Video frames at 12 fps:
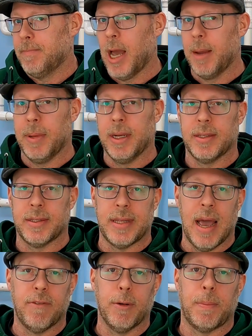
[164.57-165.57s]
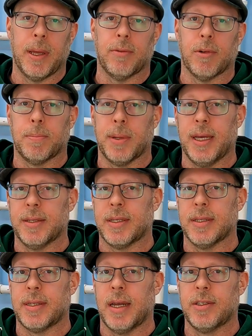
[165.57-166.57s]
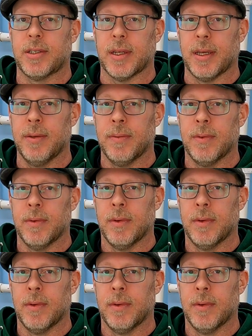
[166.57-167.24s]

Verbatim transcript: i mean it's never been replaced essentially